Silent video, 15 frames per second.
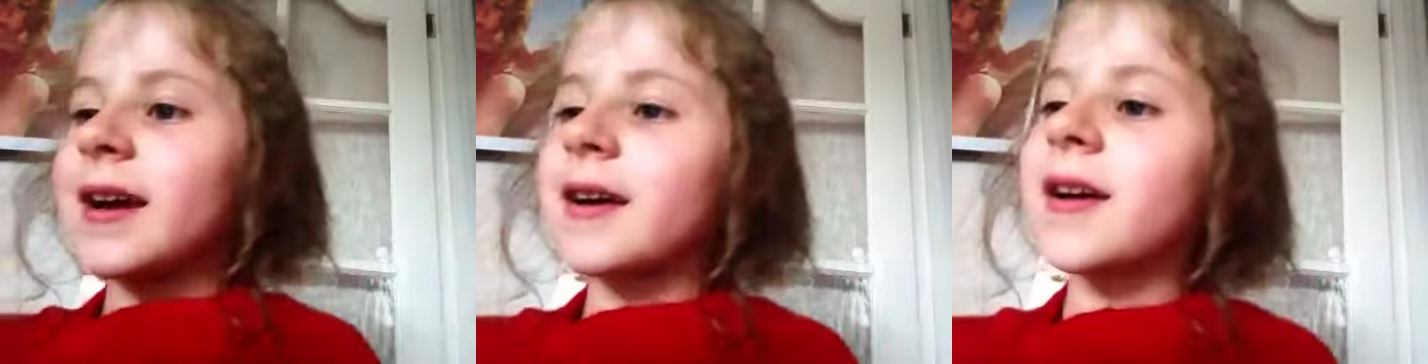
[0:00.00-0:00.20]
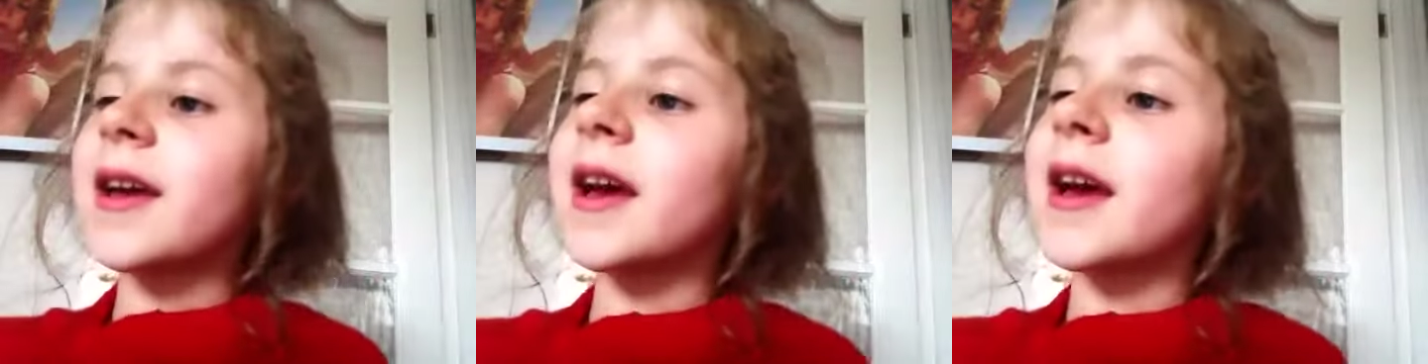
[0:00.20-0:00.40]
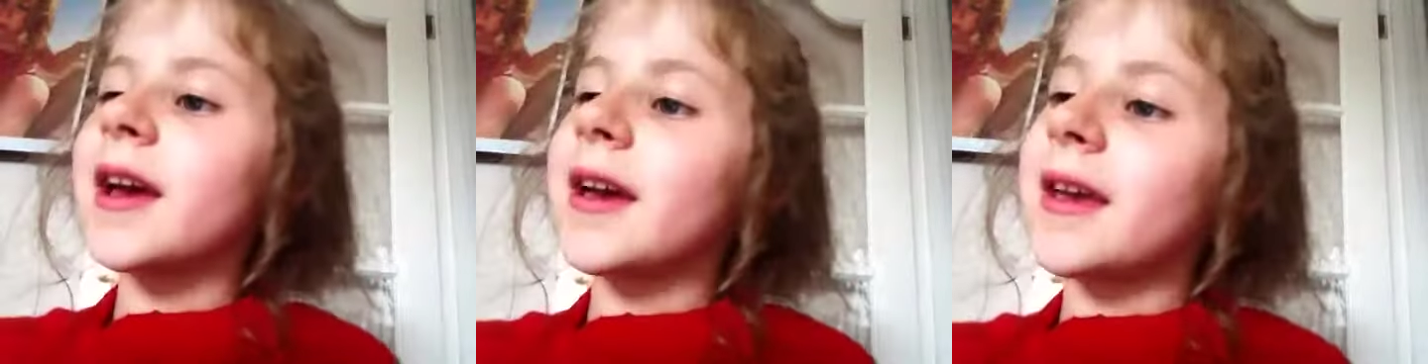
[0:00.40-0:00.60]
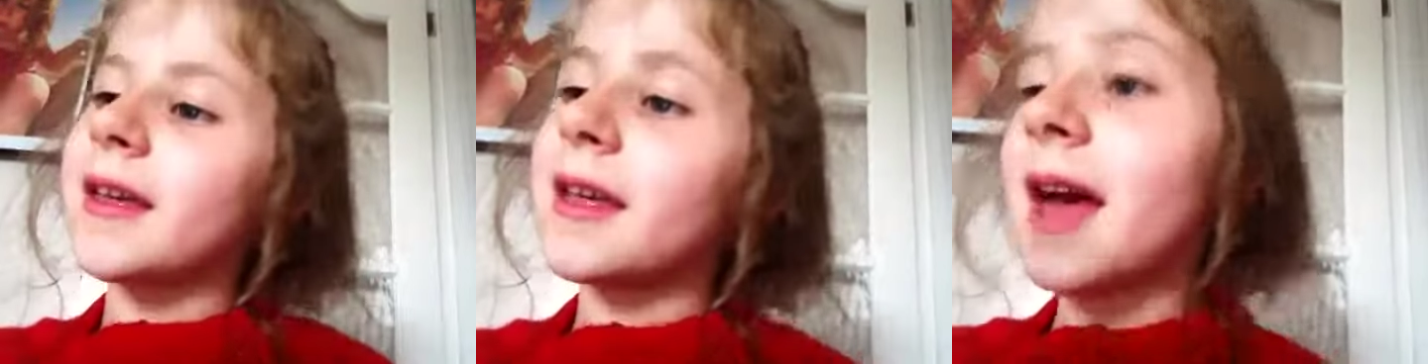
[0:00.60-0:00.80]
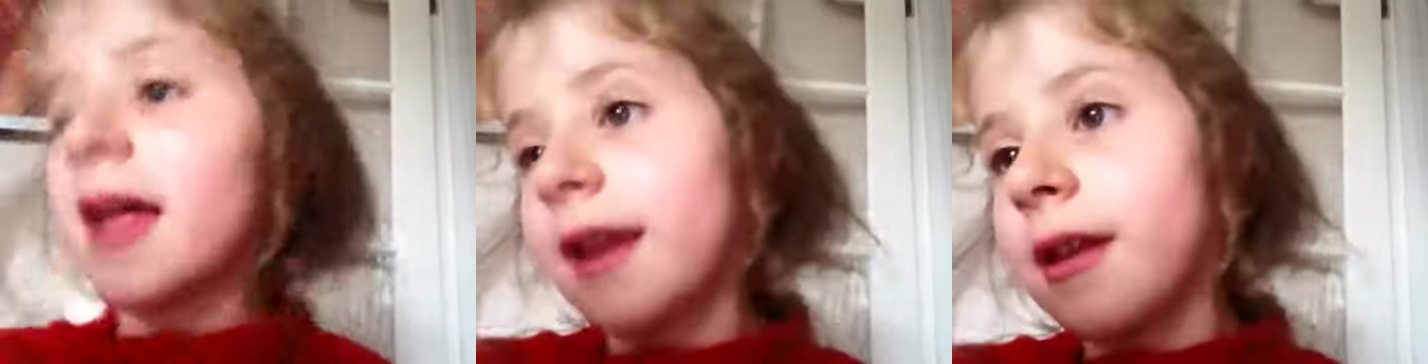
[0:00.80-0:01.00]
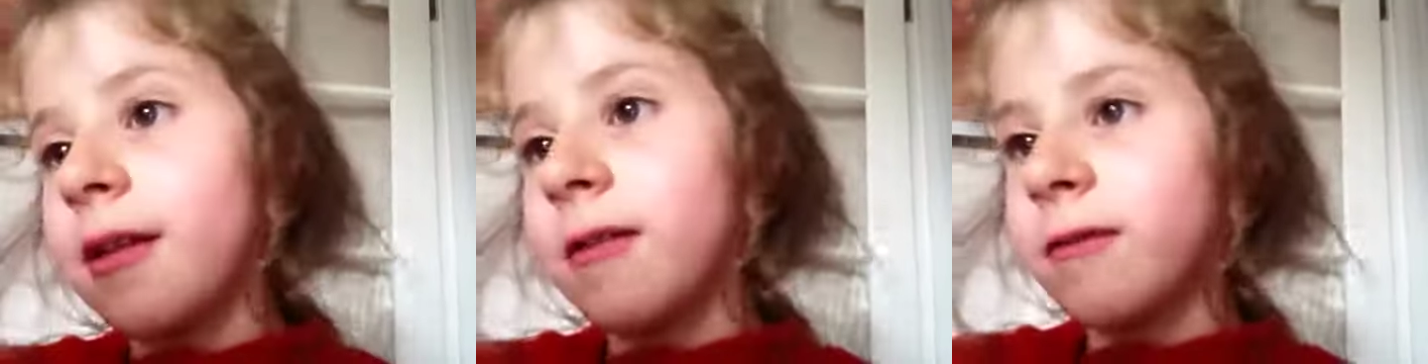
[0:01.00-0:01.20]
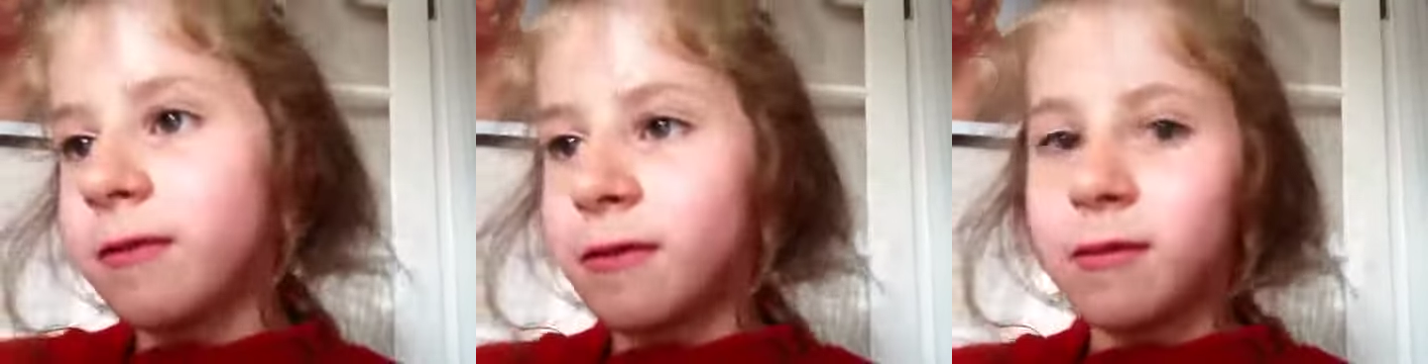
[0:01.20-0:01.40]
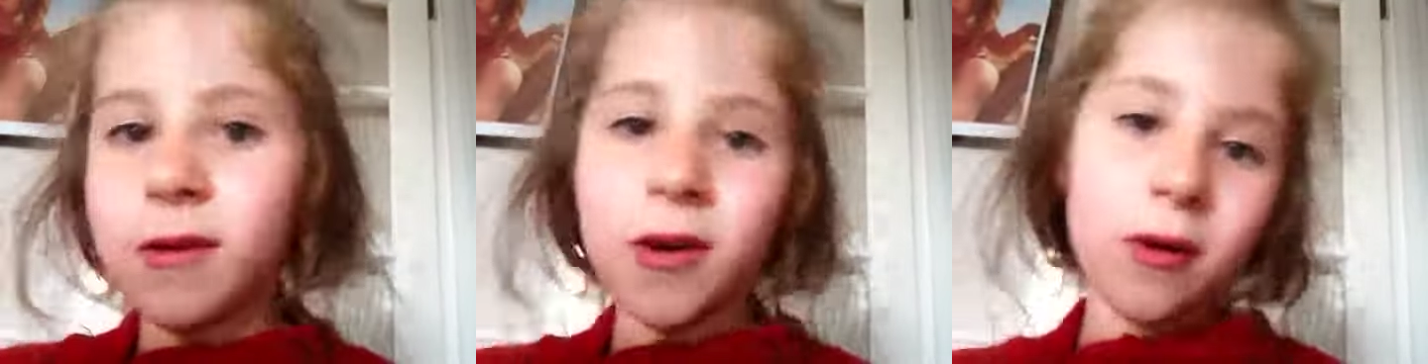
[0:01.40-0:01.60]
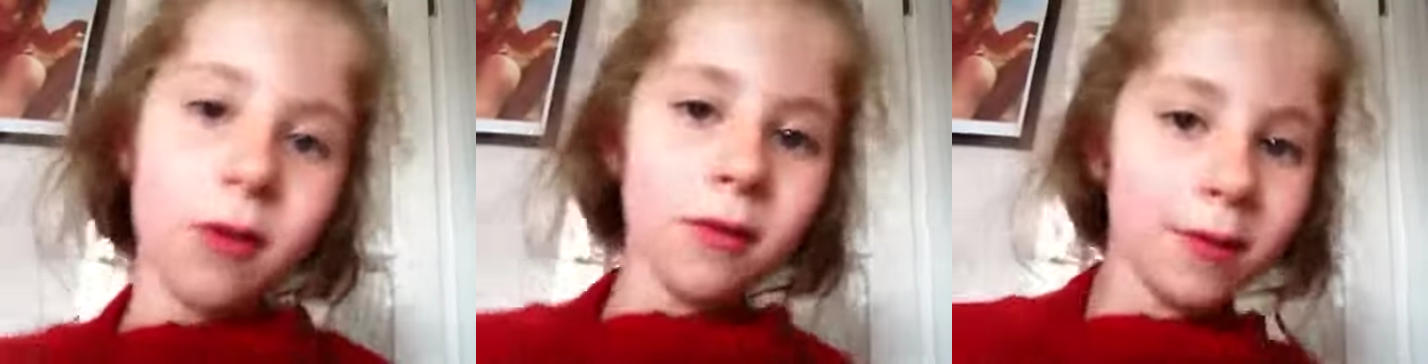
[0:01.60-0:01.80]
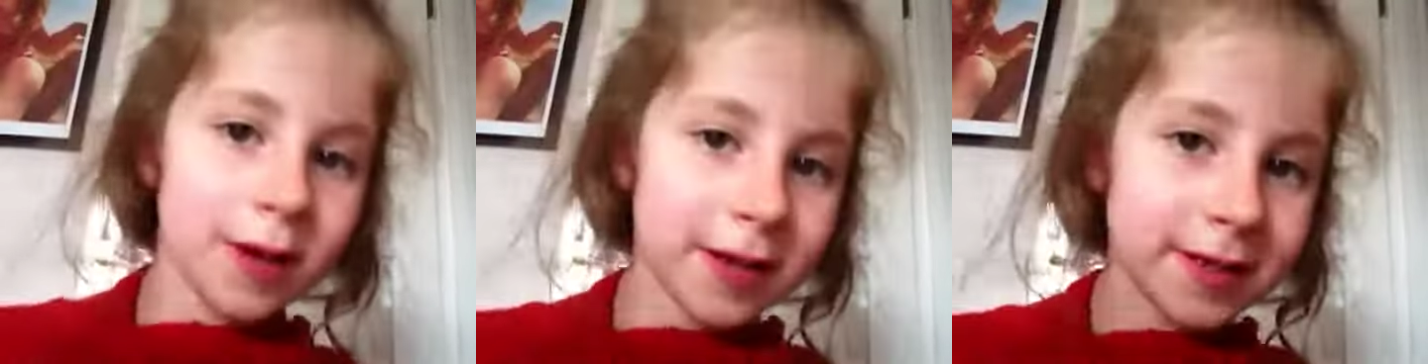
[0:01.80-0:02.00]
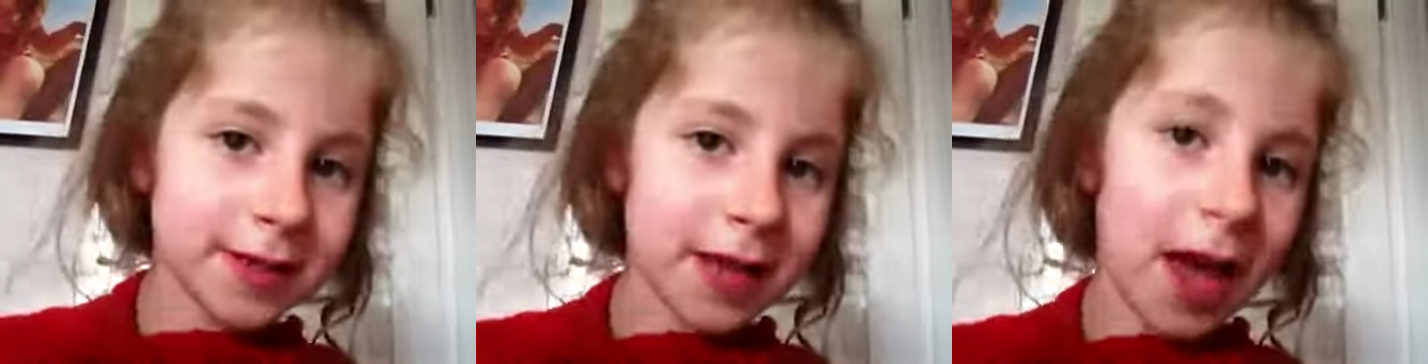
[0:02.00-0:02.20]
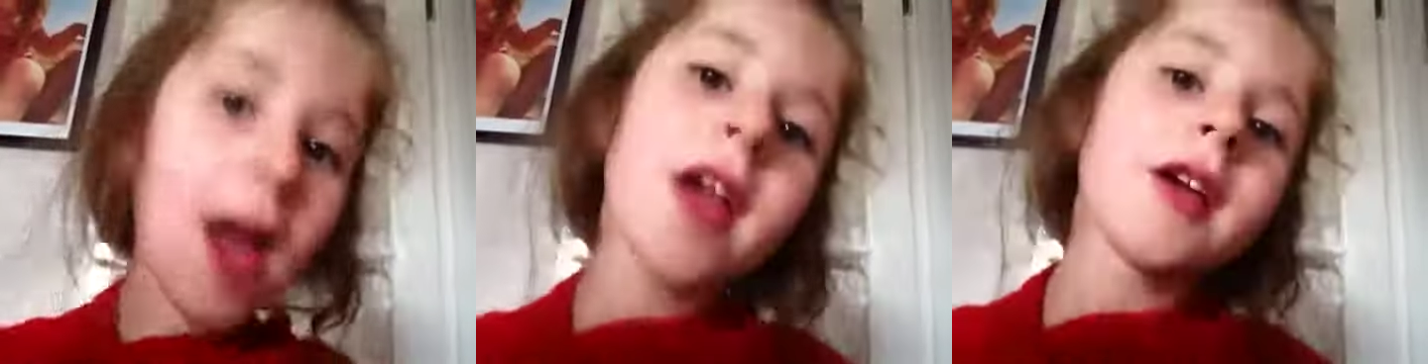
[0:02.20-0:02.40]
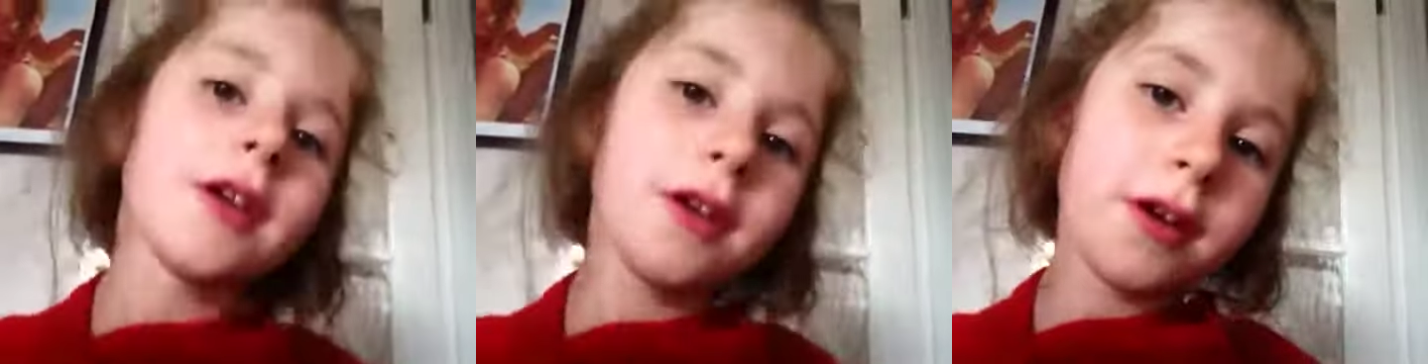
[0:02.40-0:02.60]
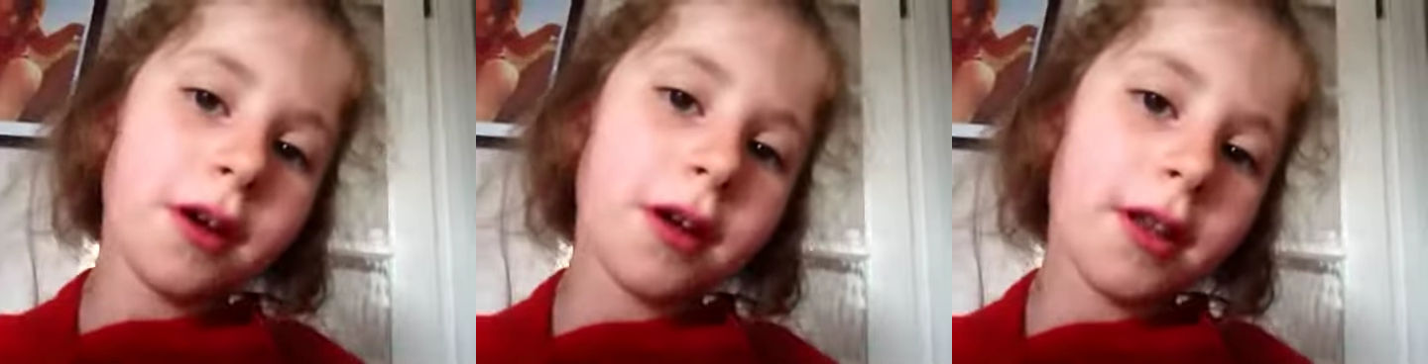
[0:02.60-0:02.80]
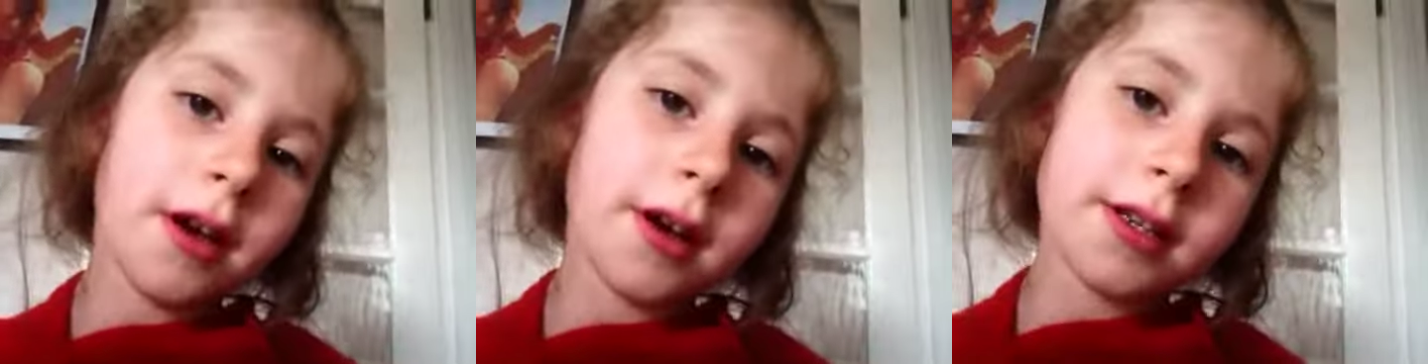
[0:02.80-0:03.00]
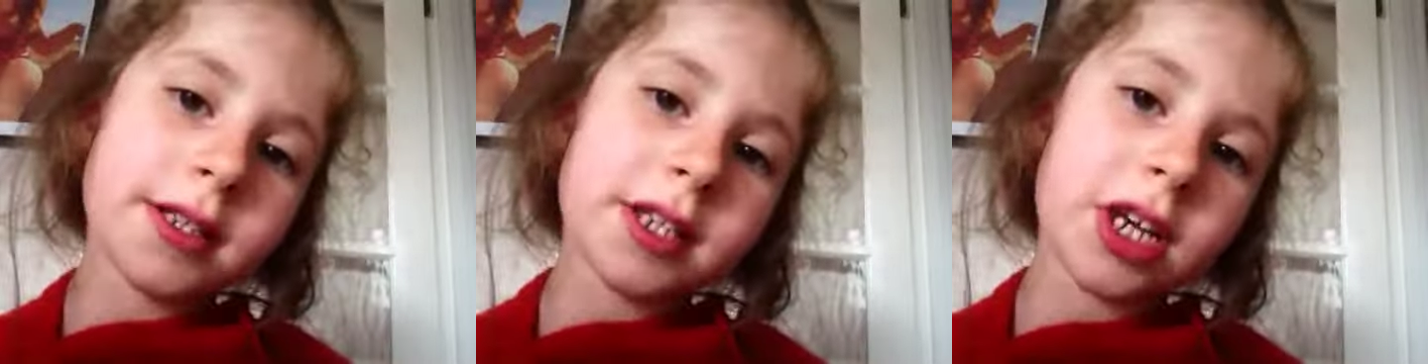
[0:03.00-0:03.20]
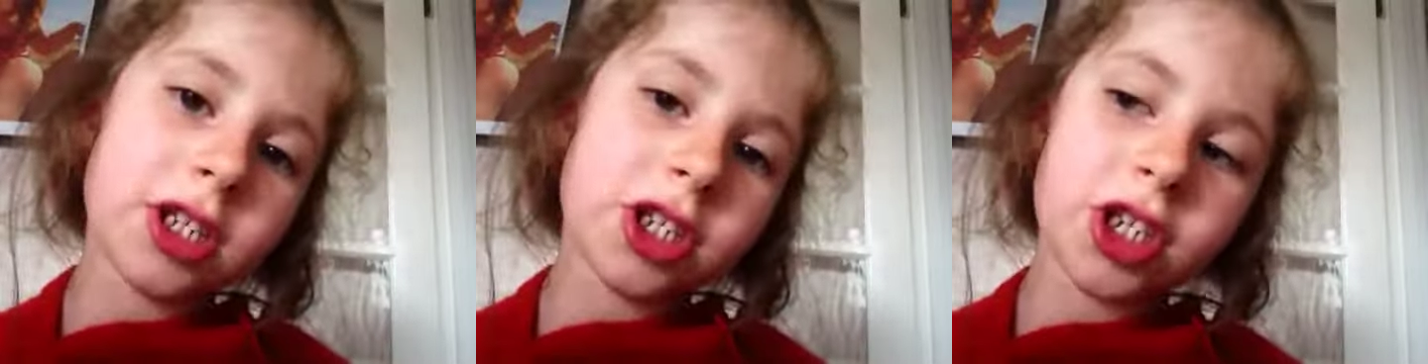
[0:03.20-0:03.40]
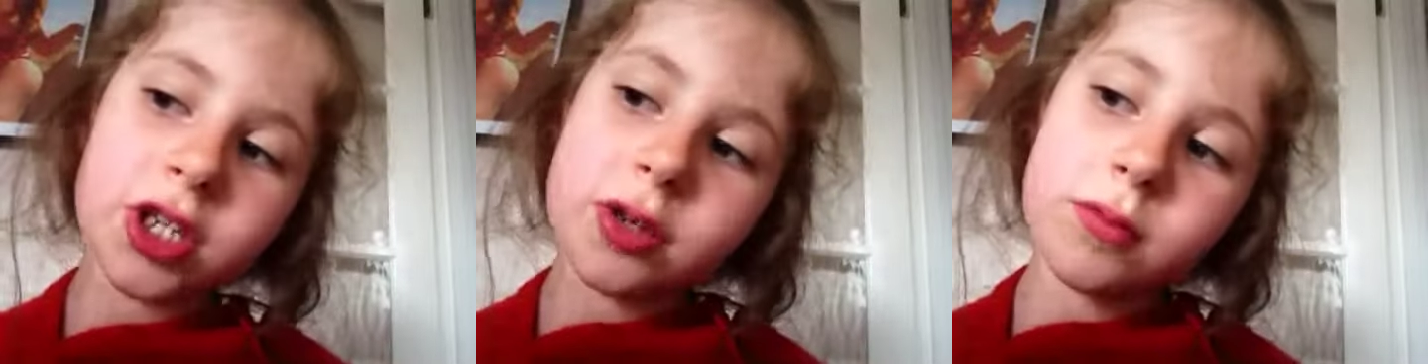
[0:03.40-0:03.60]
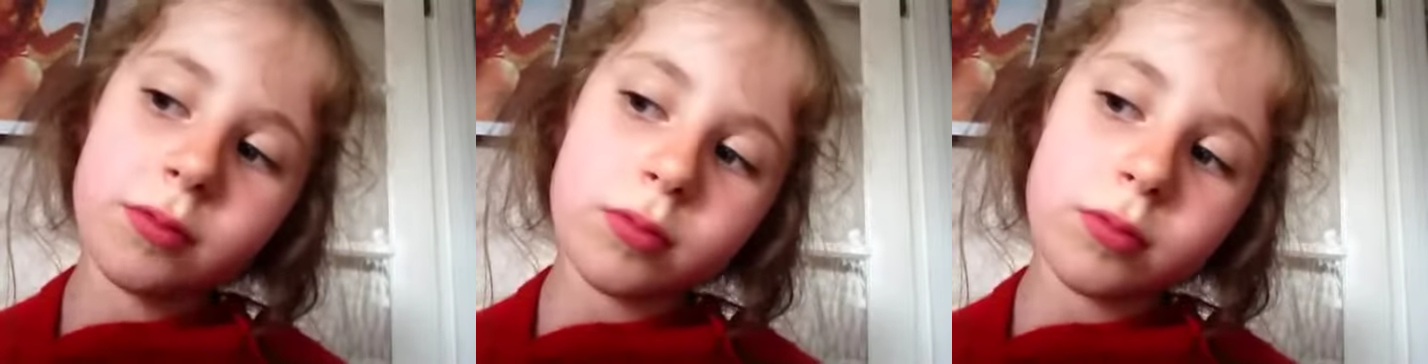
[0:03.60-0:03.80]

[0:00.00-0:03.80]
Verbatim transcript: Okay, and as we always say, good luck, Sashi.